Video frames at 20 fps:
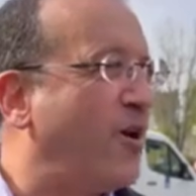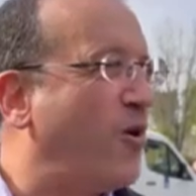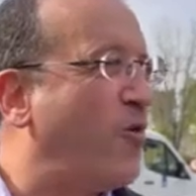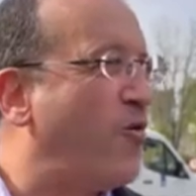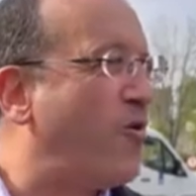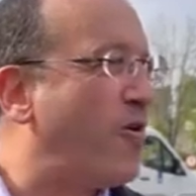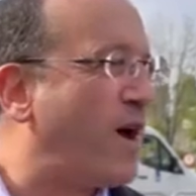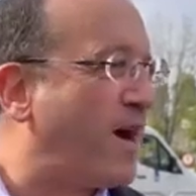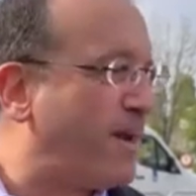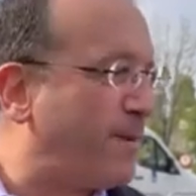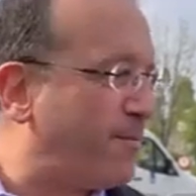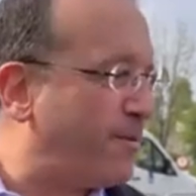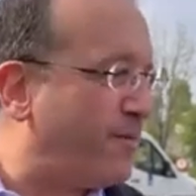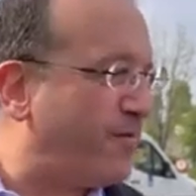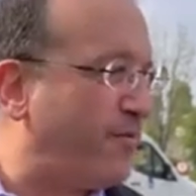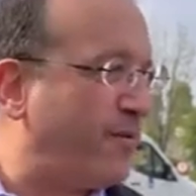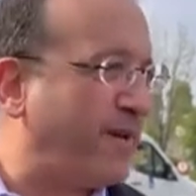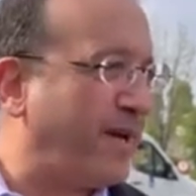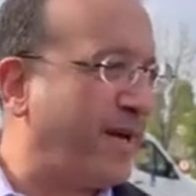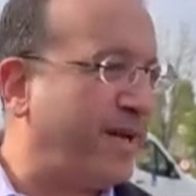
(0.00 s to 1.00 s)
ripe
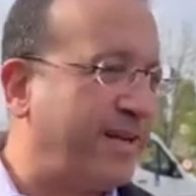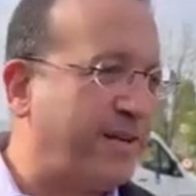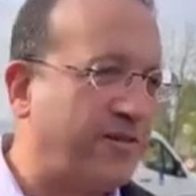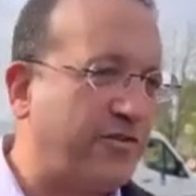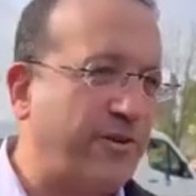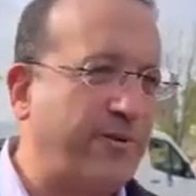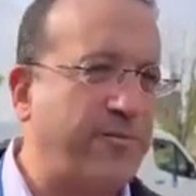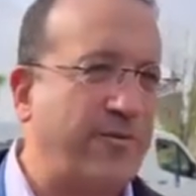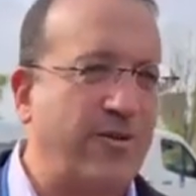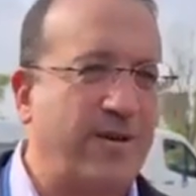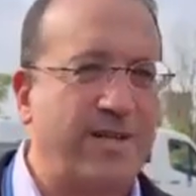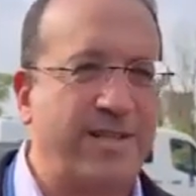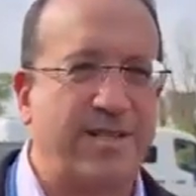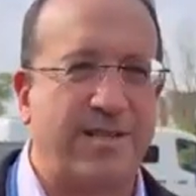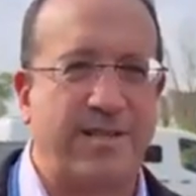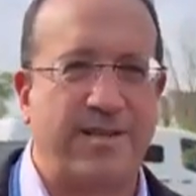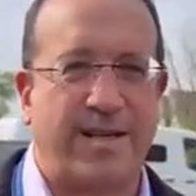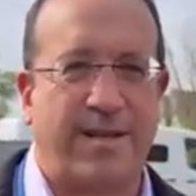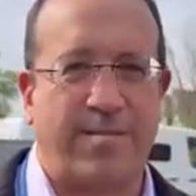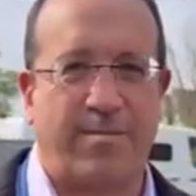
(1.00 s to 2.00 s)
for that interim release to
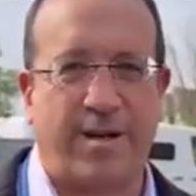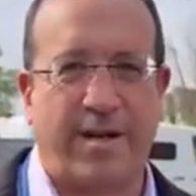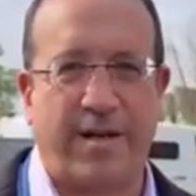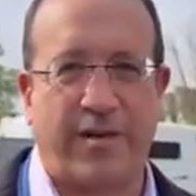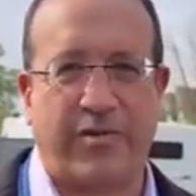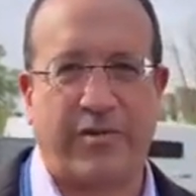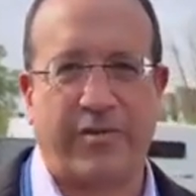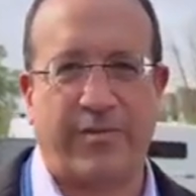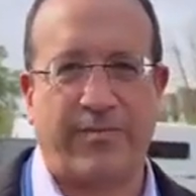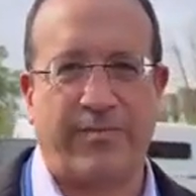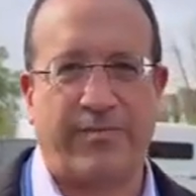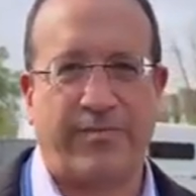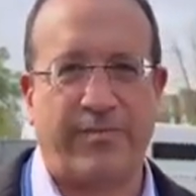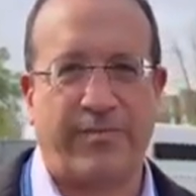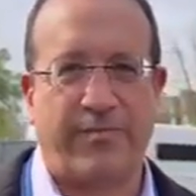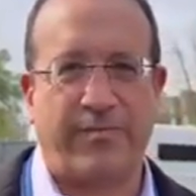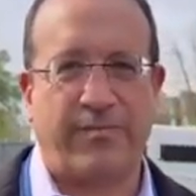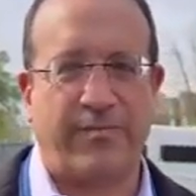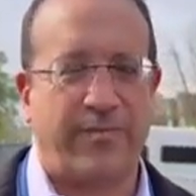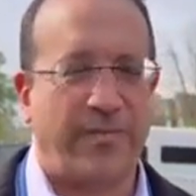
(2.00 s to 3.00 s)
take place.
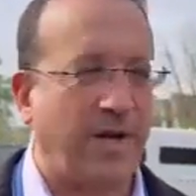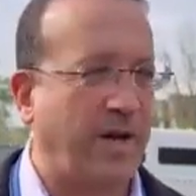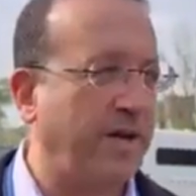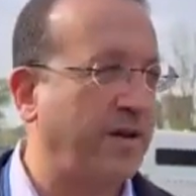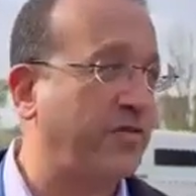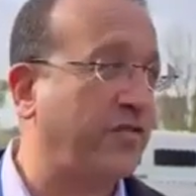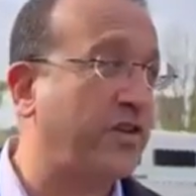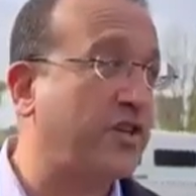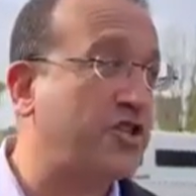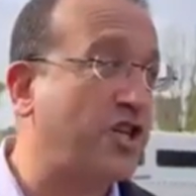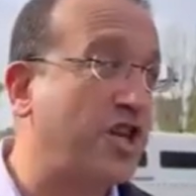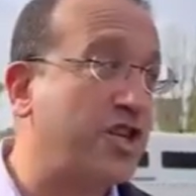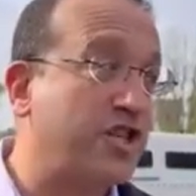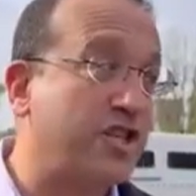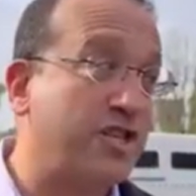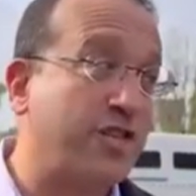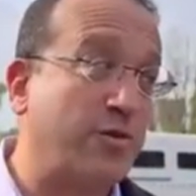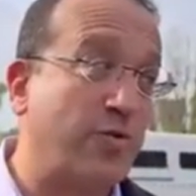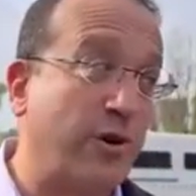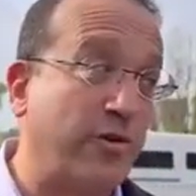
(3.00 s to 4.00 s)
And it's the
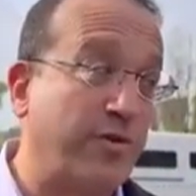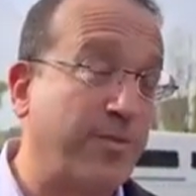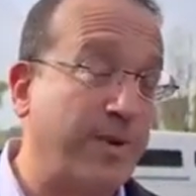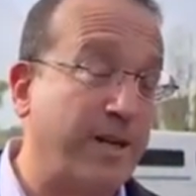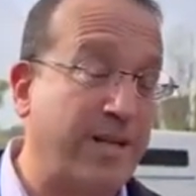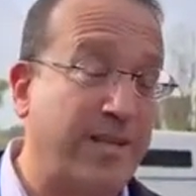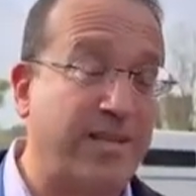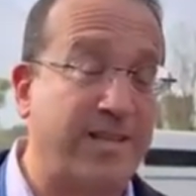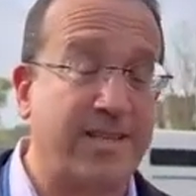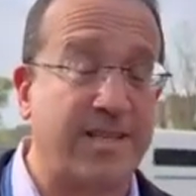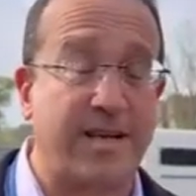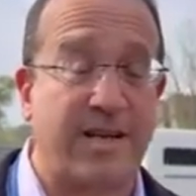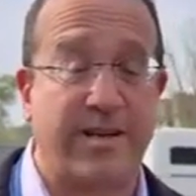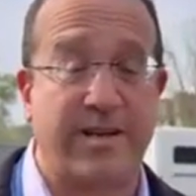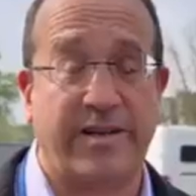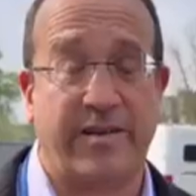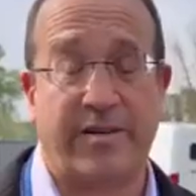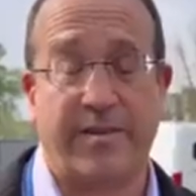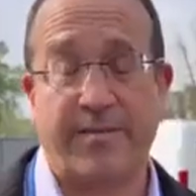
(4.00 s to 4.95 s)
judges who ultimately decided.